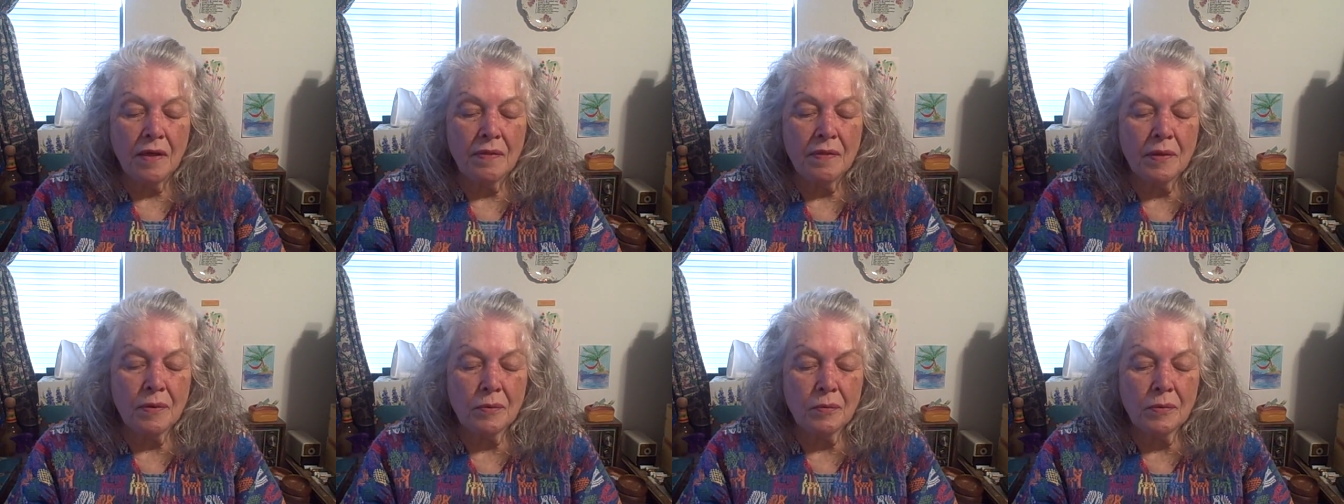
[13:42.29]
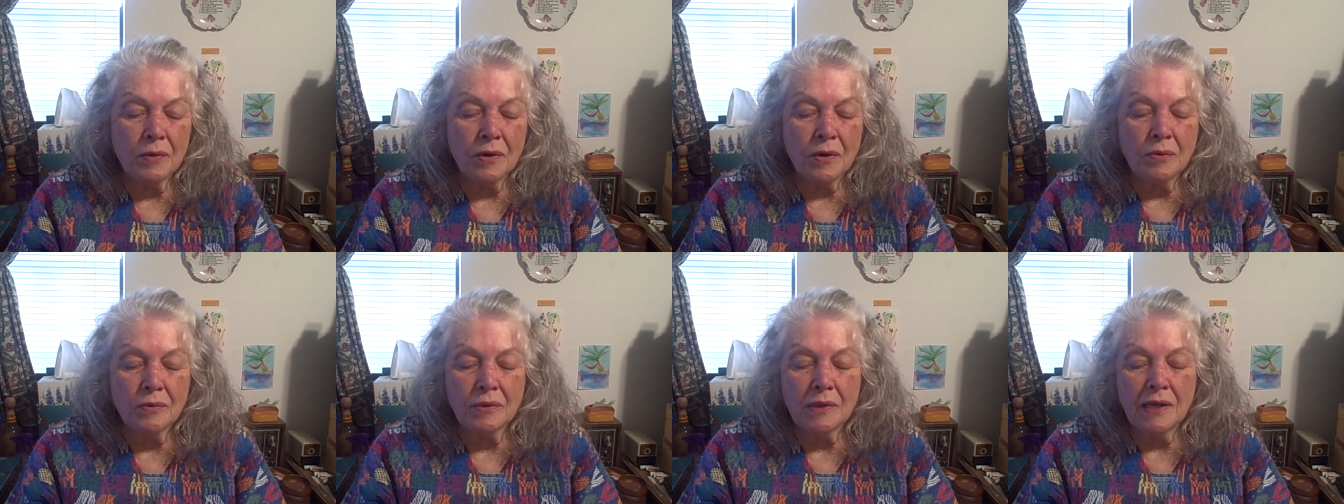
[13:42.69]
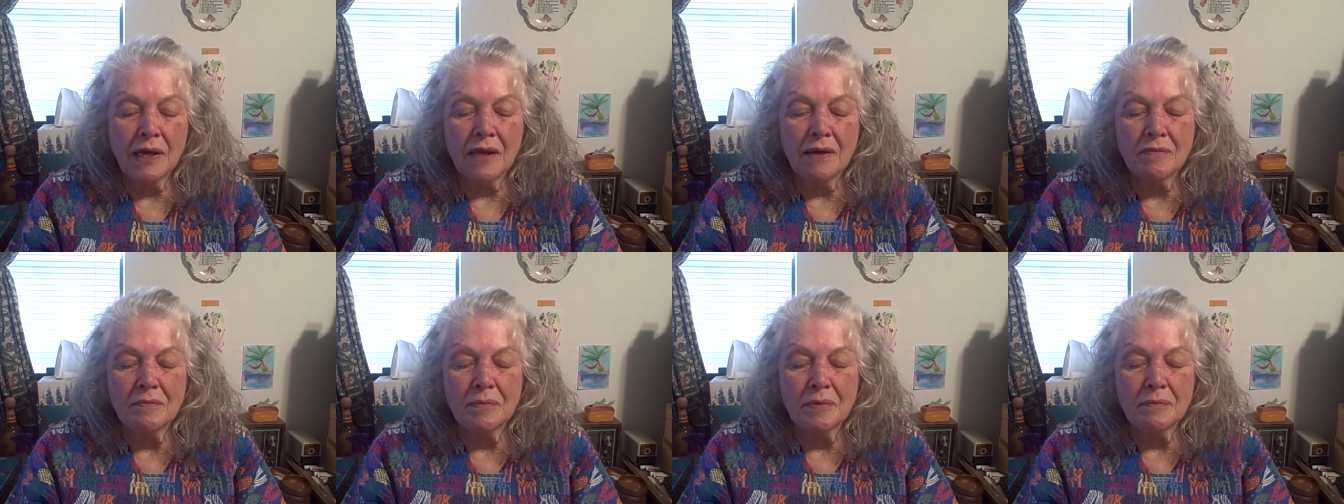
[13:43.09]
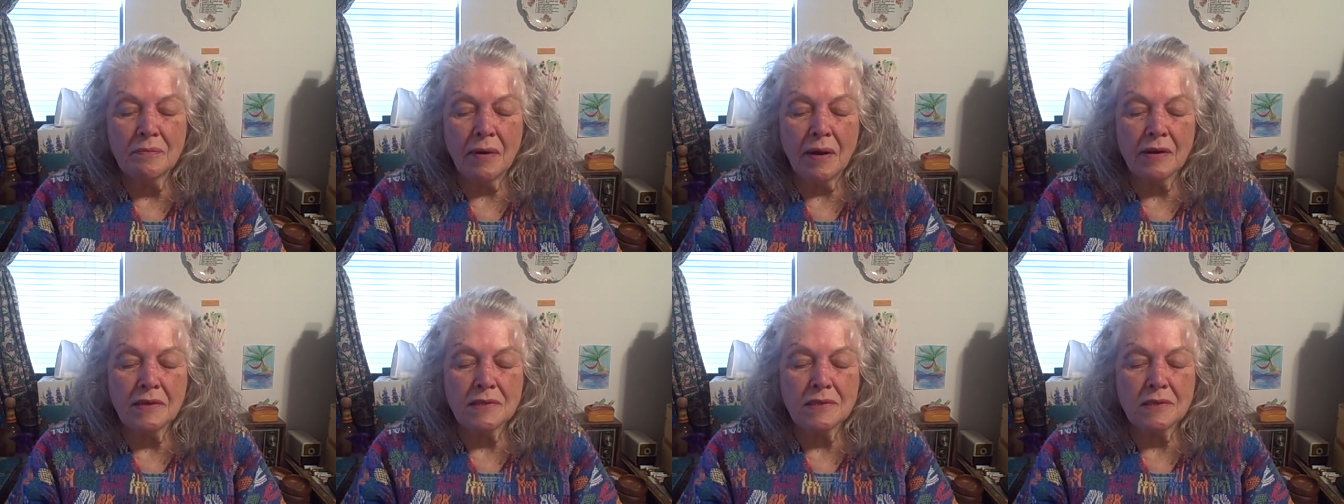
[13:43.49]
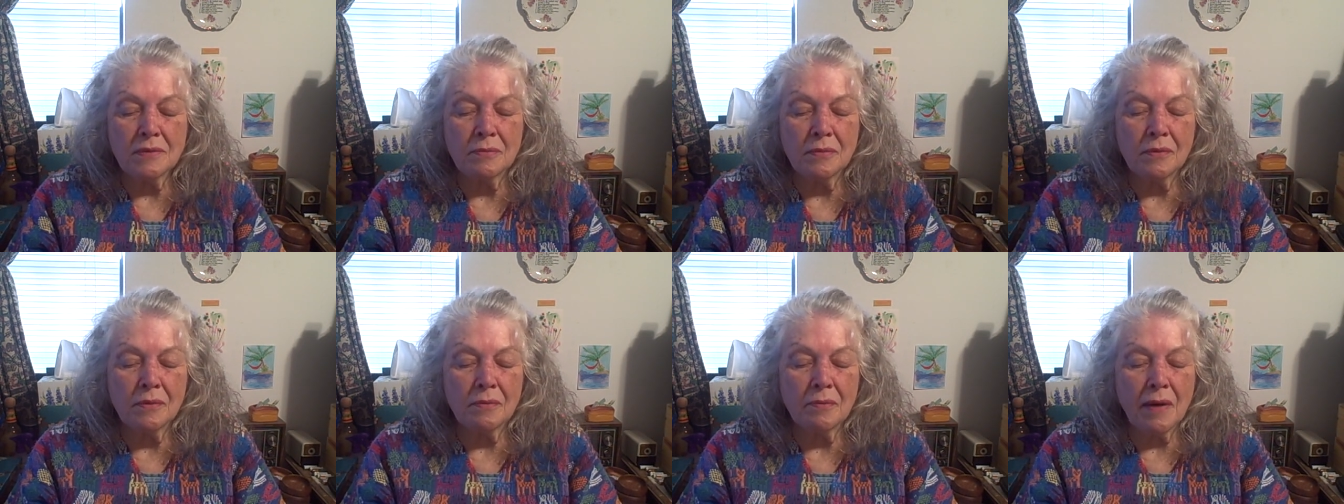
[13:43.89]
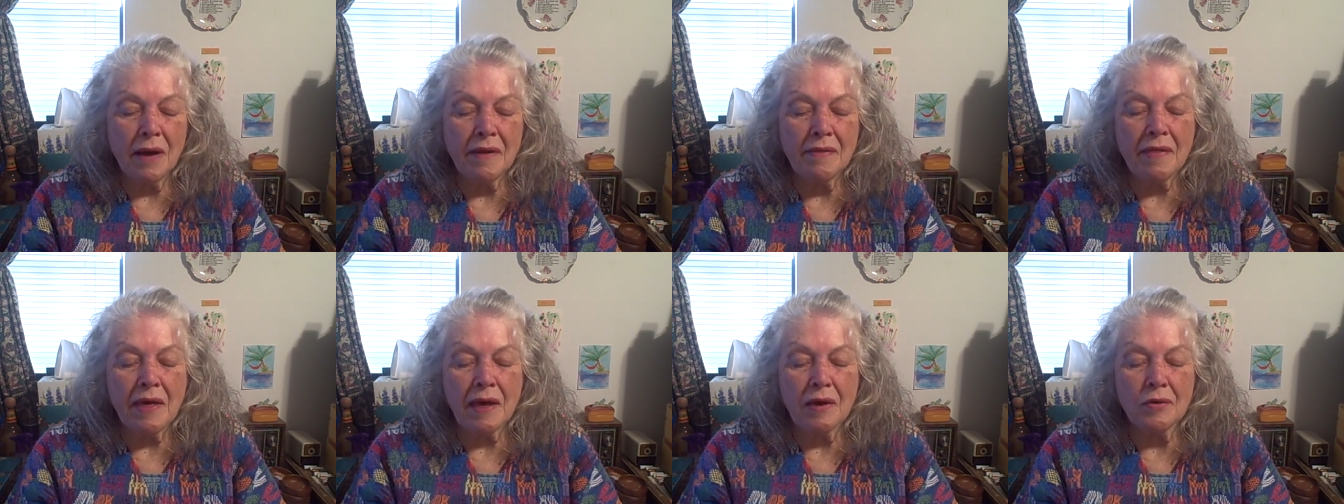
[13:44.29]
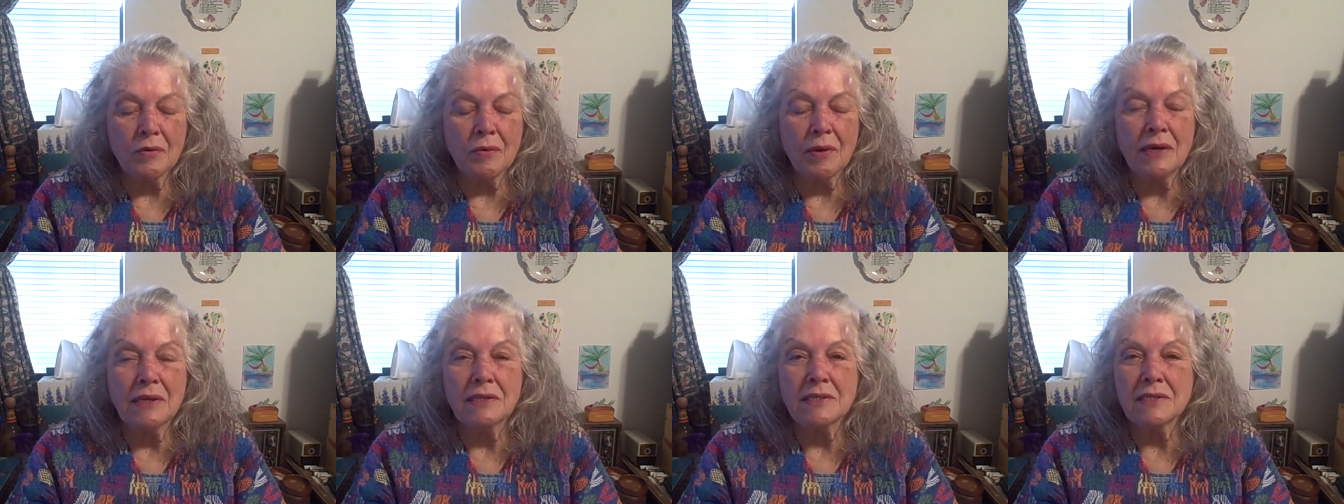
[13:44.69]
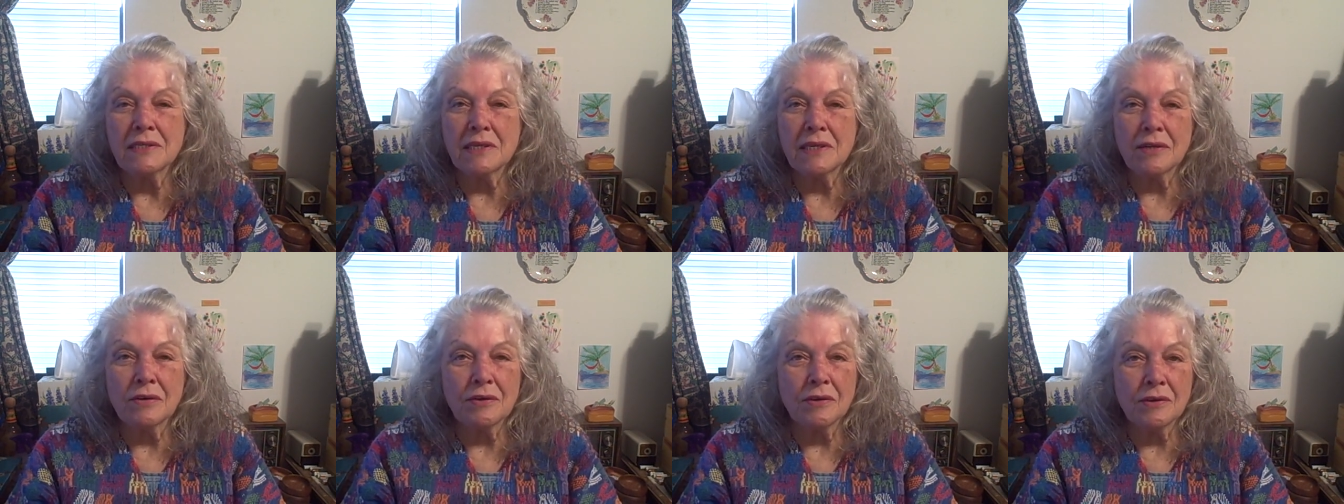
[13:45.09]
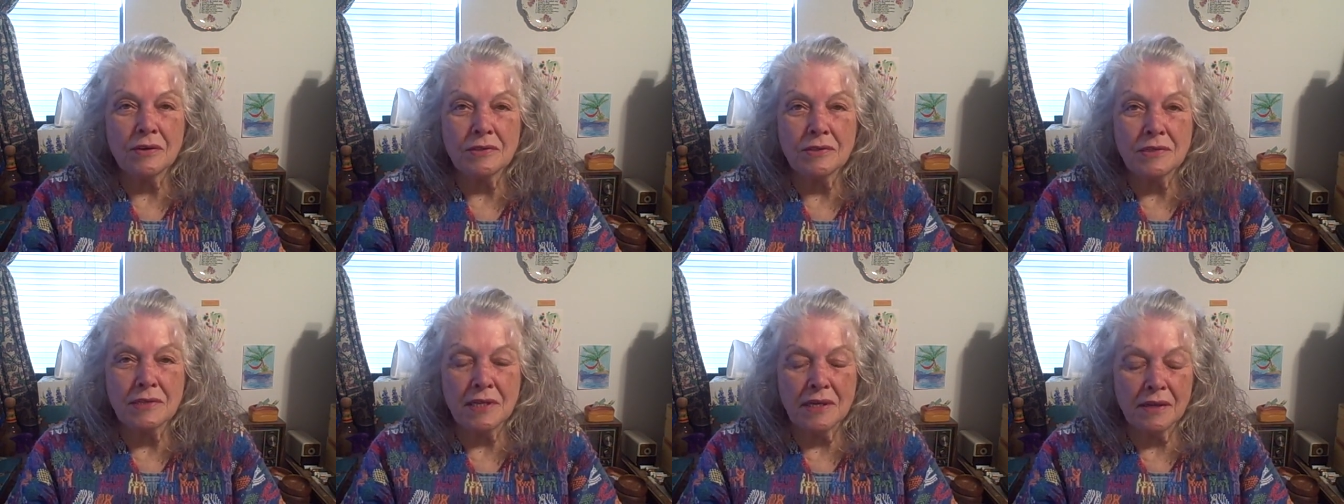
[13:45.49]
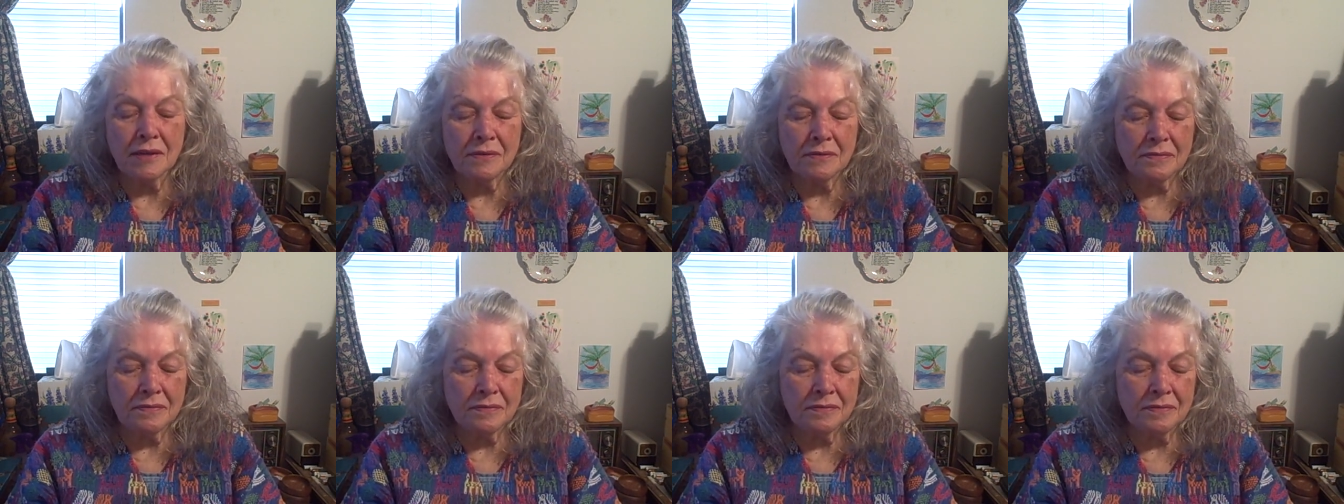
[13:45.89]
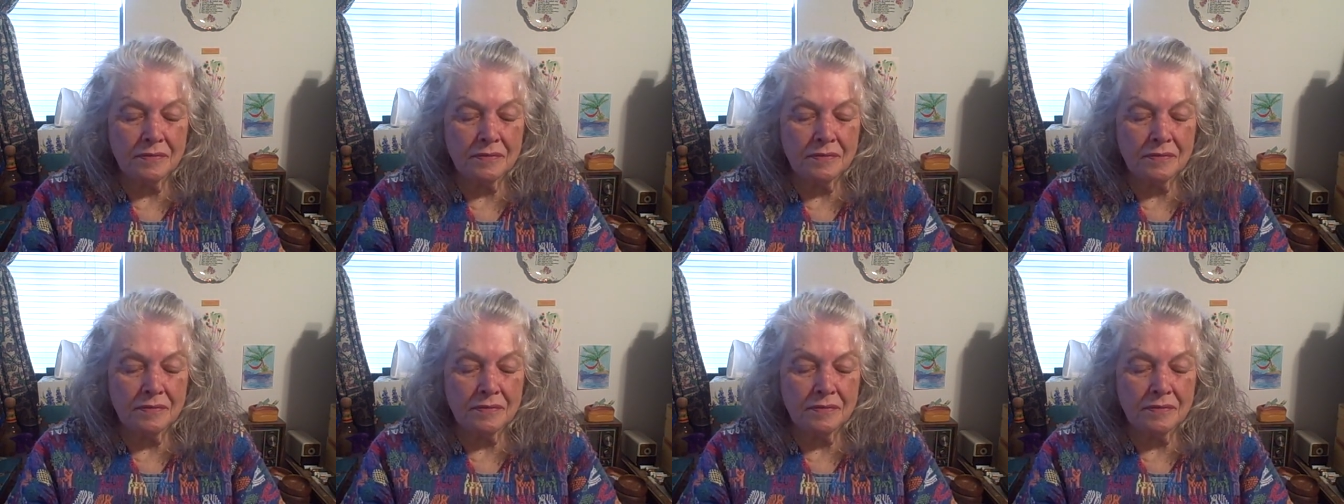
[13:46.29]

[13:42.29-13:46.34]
that would only have been possible by that great singer herself.